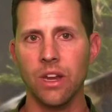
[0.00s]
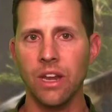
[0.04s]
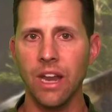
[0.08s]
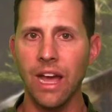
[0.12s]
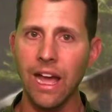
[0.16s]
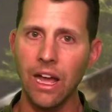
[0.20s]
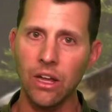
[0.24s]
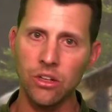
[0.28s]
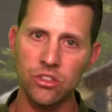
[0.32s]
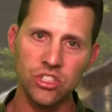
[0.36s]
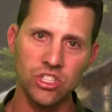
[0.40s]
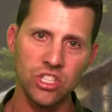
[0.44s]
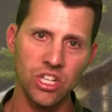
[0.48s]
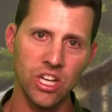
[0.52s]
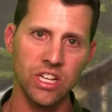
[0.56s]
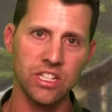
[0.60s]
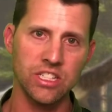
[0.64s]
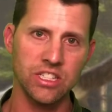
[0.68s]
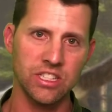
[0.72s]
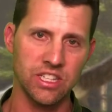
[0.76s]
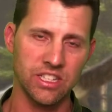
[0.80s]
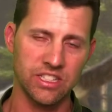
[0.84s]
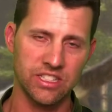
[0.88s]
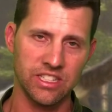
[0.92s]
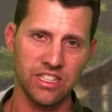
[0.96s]
And I'll
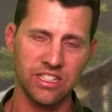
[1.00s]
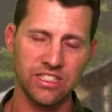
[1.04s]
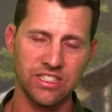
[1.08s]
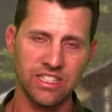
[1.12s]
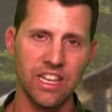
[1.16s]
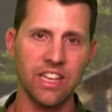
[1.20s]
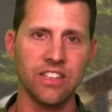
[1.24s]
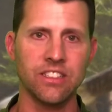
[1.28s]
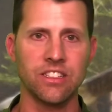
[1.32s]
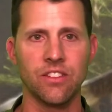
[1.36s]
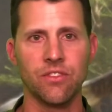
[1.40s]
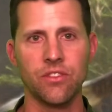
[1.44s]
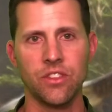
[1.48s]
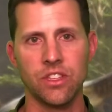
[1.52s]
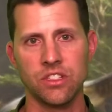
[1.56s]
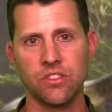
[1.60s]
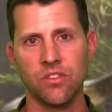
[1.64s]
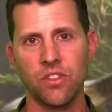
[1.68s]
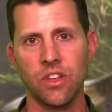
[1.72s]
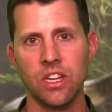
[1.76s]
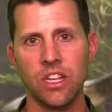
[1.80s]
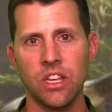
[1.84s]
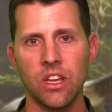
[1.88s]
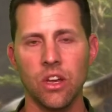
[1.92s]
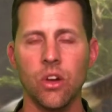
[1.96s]
judge the success of this
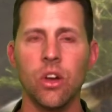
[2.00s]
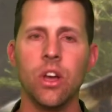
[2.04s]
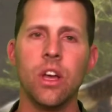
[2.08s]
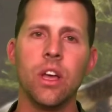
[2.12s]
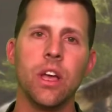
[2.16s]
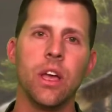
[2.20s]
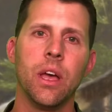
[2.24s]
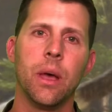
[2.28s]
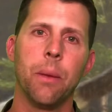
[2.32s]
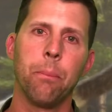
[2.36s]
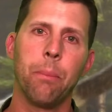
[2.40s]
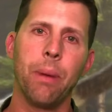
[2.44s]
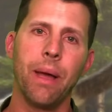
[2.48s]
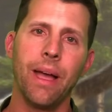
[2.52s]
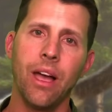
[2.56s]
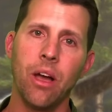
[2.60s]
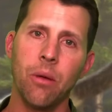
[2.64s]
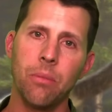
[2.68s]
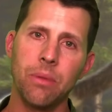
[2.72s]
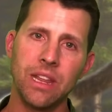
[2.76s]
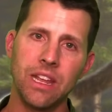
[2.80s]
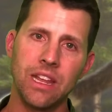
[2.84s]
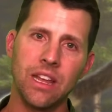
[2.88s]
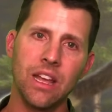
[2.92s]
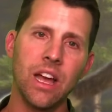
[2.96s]
video by
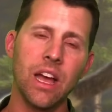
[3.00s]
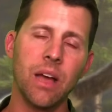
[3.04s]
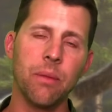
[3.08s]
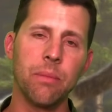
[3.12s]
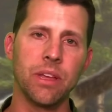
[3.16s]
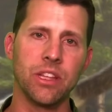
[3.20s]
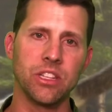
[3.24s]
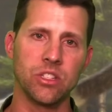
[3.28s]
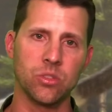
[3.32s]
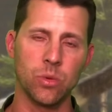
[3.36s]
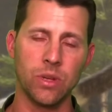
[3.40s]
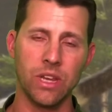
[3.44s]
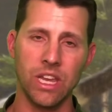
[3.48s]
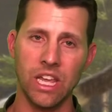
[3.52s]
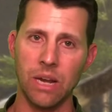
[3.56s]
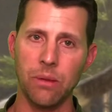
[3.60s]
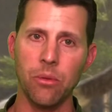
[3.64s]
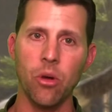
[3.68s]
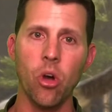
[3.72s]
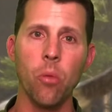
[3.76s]
how many comments we get.